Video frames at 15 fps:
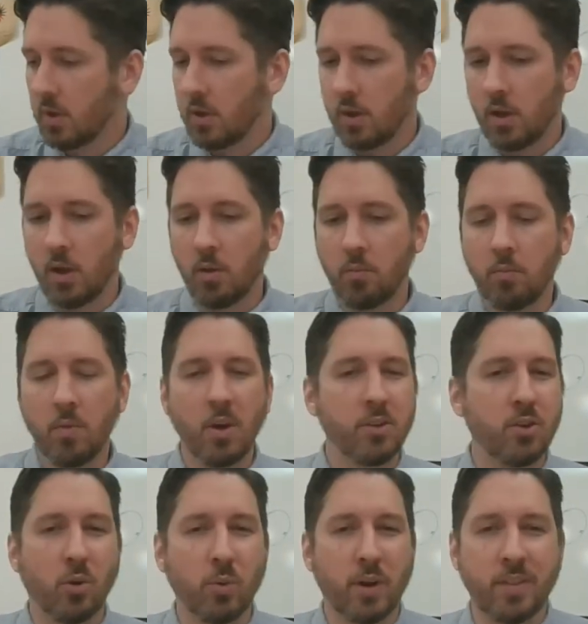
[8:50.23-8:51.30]

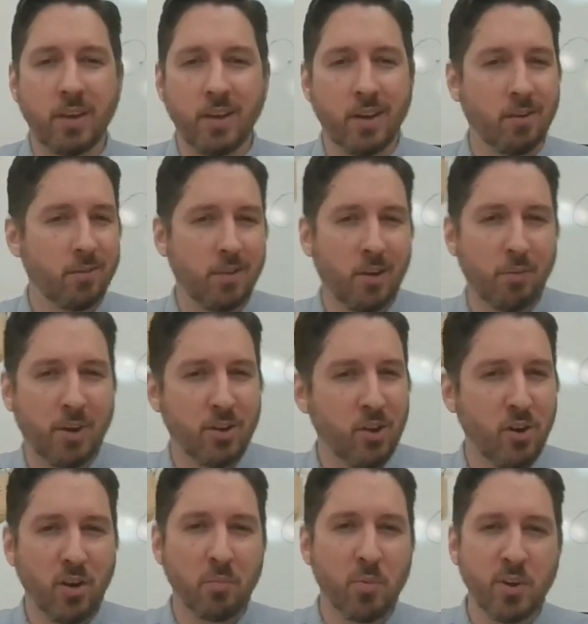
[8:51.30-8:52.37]
Don't write that down. Never
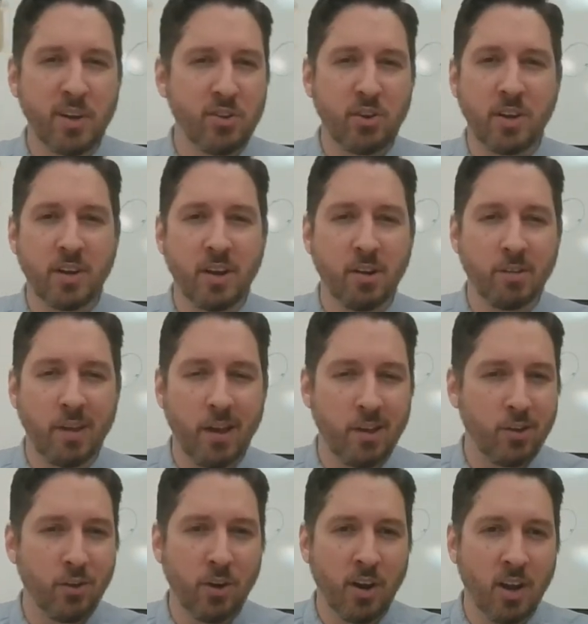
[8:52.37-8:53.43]
mind. Pretend you didn't hear that.
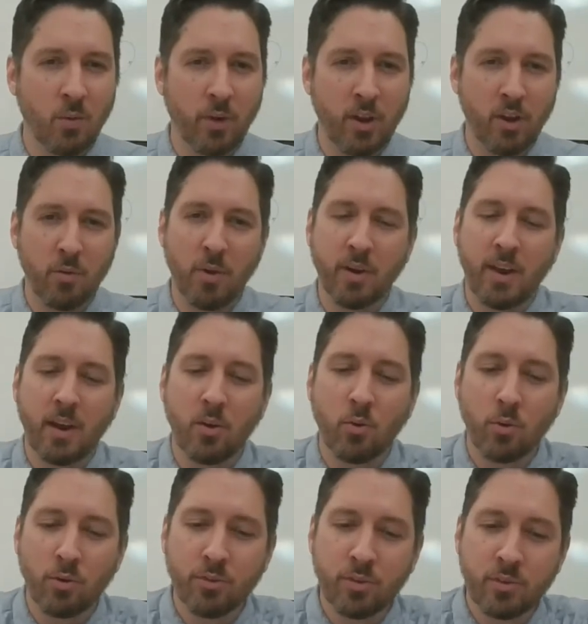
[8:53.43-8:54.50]
You're not going to want to hear about
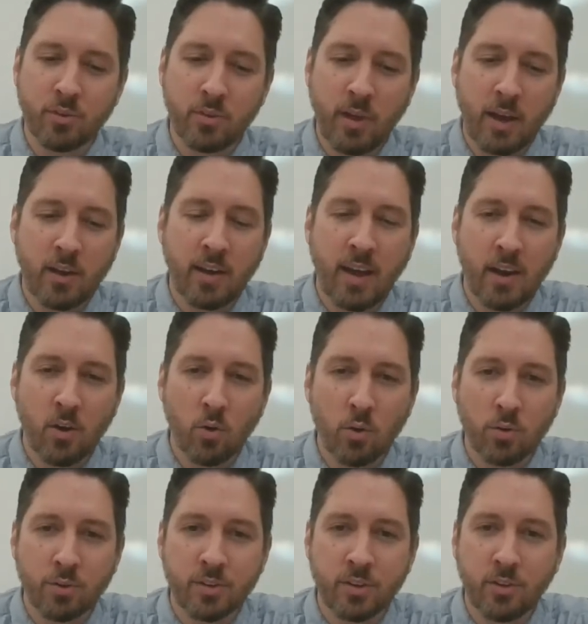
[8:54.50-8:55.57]

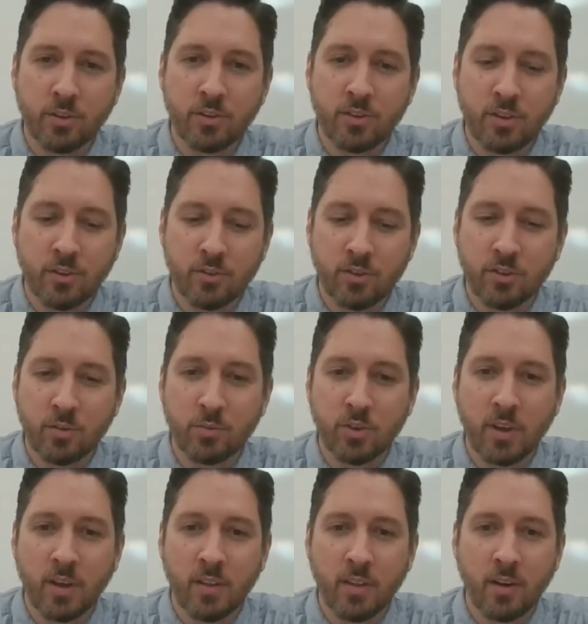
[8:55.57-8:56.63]
categorical syllogisms
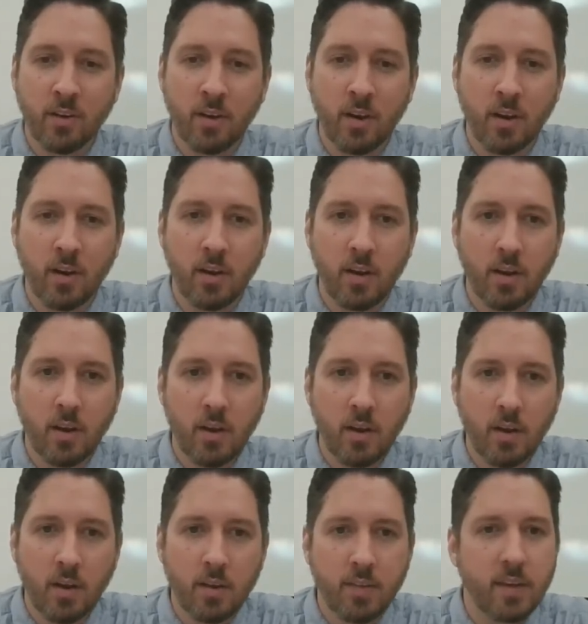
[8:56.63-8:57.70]
yet.
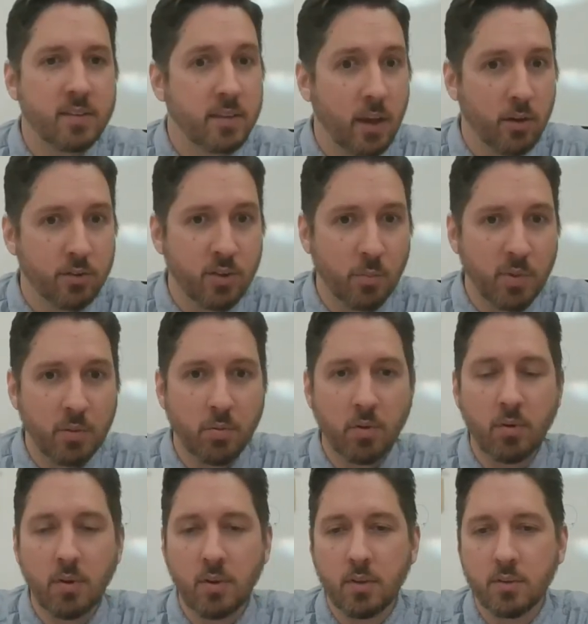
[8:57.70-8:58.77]
They scare some people.
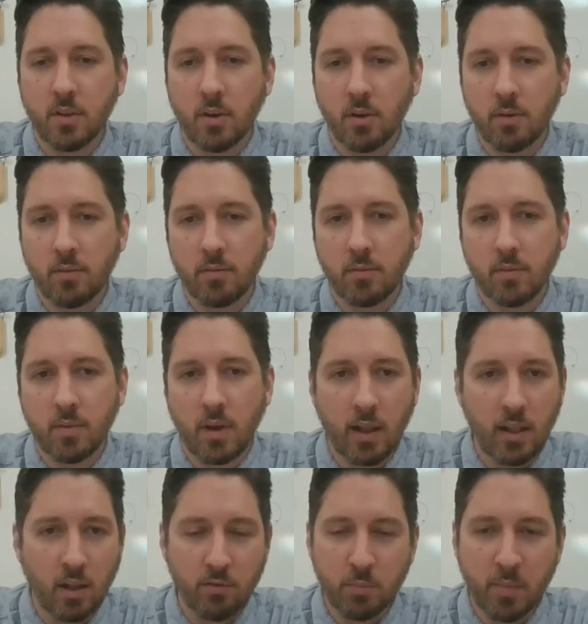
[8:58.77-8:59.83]
So I
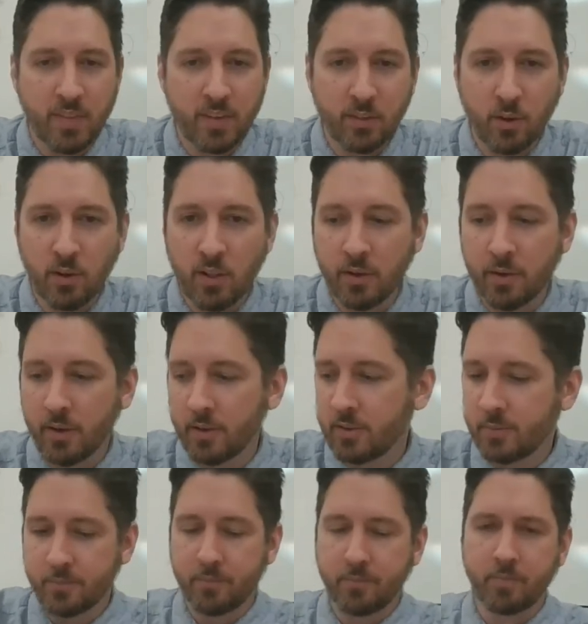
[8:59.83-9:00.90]
love them. I think they're hilarious.
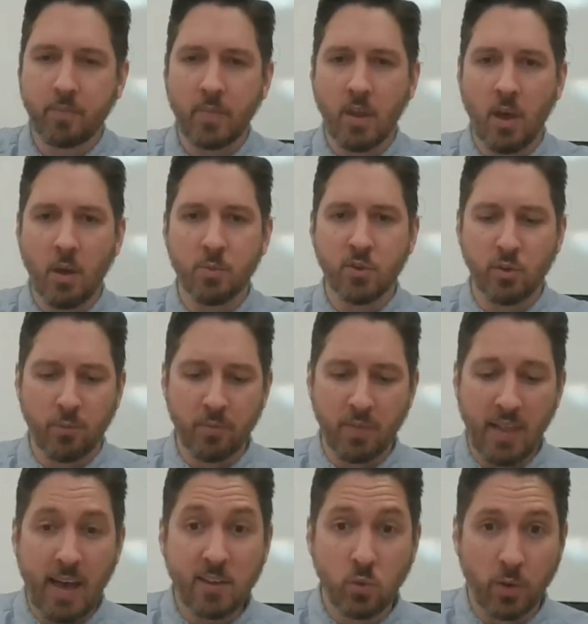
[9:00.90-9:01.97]
So
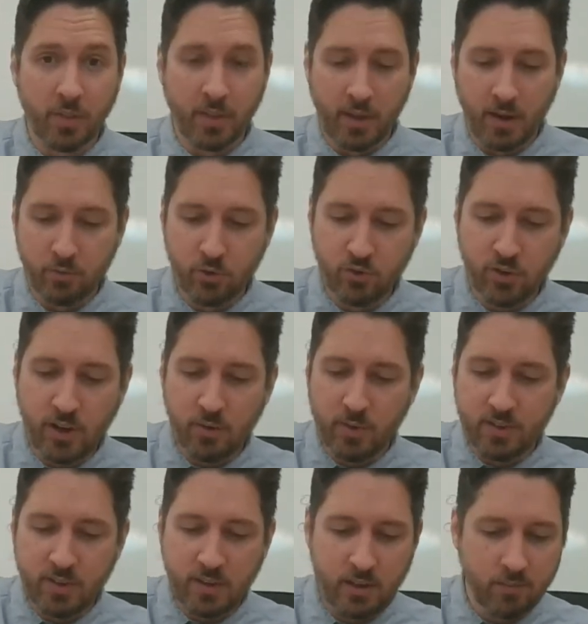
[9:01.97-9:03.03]
last one then. After chain
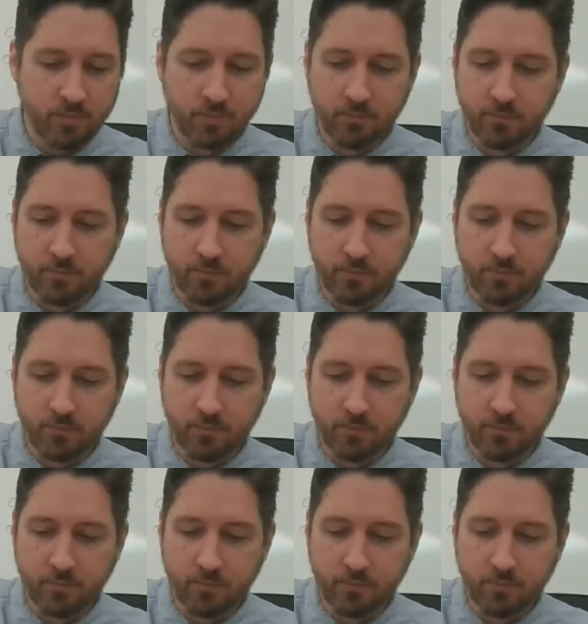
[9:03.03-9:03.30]
reasoning